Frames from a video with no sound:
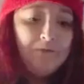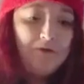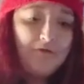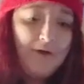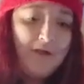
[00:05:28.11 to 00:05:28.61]

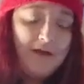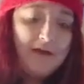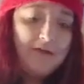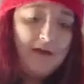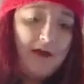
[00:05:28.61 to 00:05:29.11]
So I
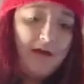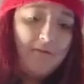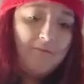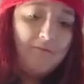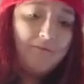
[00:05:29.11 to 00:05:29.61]
think that
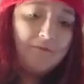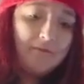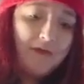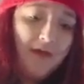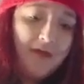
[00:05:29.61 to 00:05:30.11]

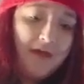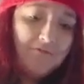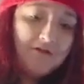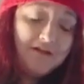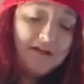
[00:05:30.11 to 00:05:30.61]

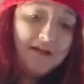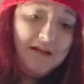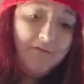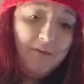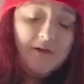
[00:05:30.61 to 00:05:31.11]
I'm just going to
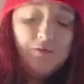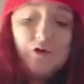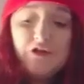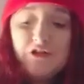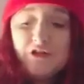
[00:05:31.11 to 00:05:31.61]
leave them as
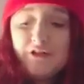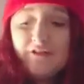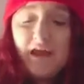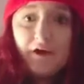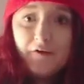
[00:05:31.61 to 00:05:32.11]
wood and
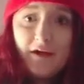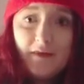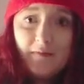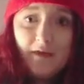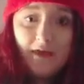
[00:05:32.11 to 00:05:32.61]
just decorate
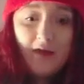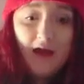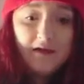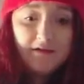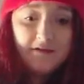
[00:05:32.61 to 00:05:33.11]
them like
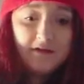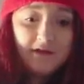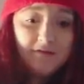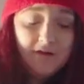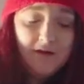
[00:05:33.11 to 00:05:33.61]
that instead
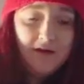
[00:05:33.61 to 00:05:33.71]
of